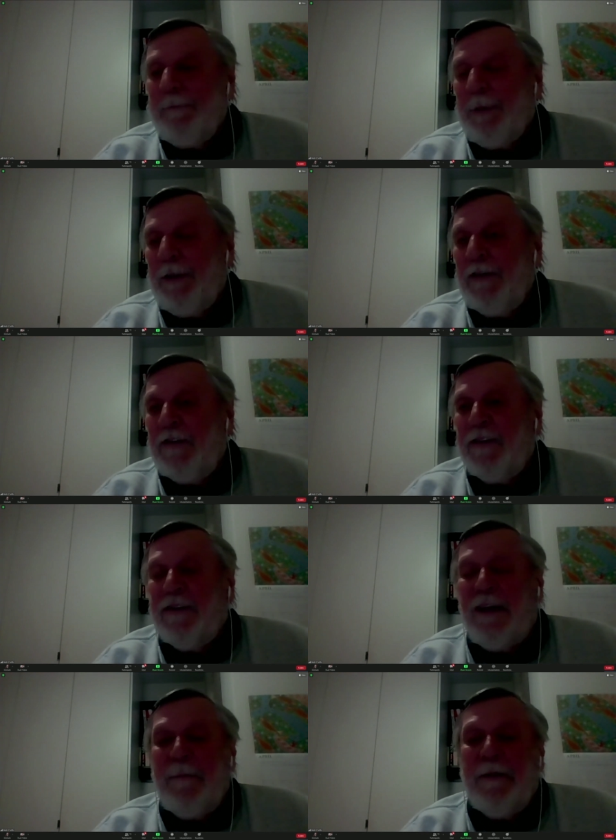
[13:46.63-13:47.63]
produced a
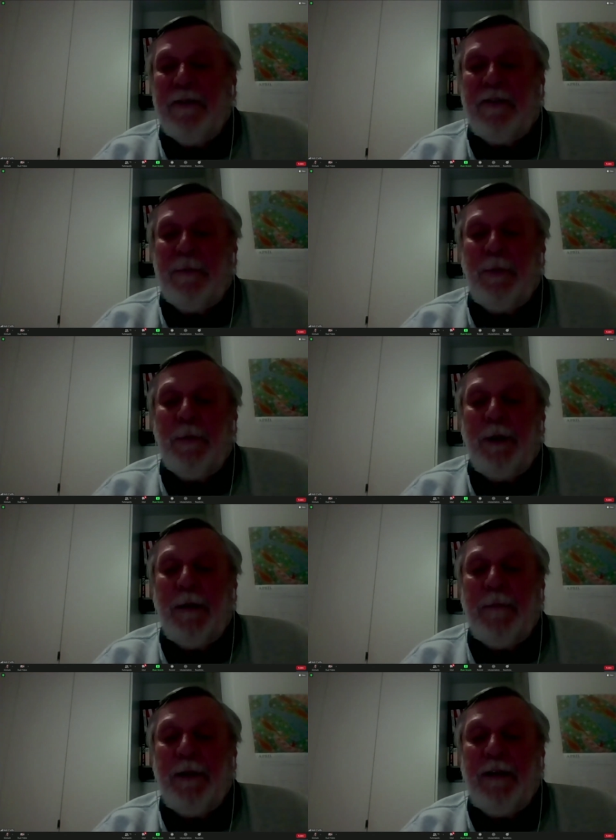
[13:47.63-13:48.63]
statement of support by
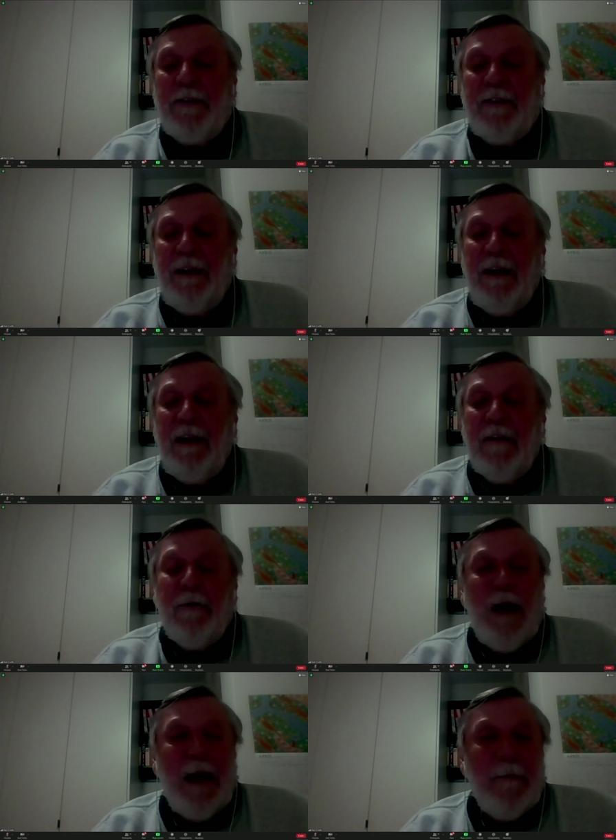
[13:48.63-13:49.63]
police
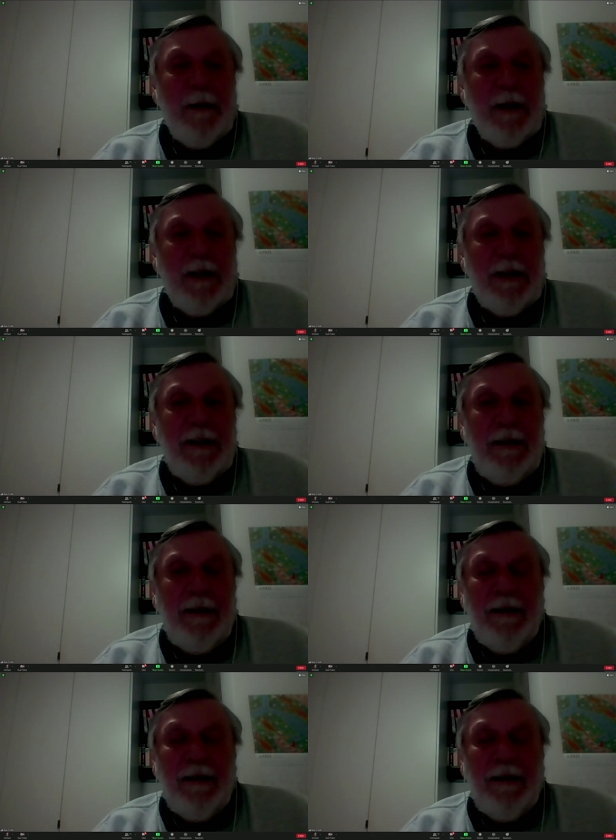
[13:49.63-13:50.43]
for harm reduction,